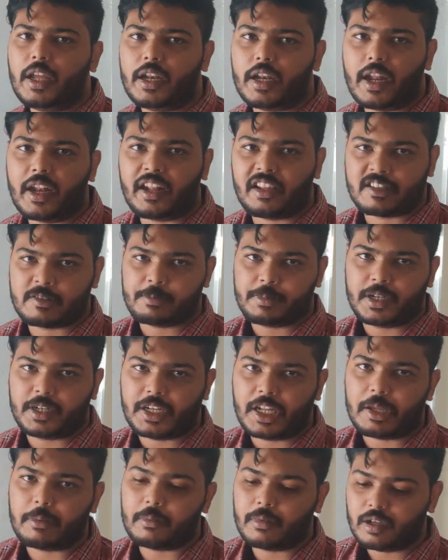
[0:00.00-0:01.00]
in an XP
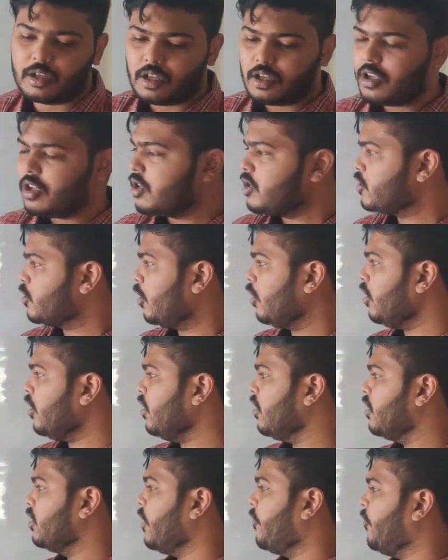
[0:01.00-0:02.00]
team.
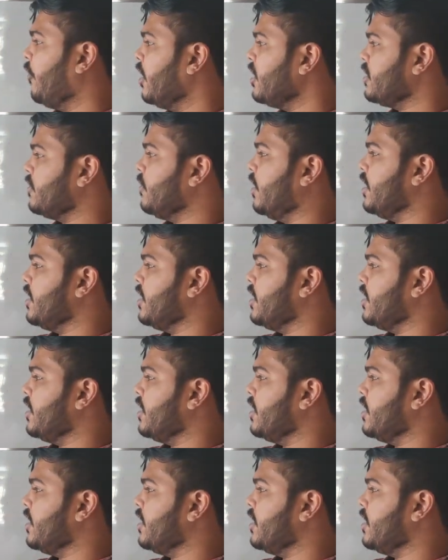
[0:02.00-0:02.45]
So the first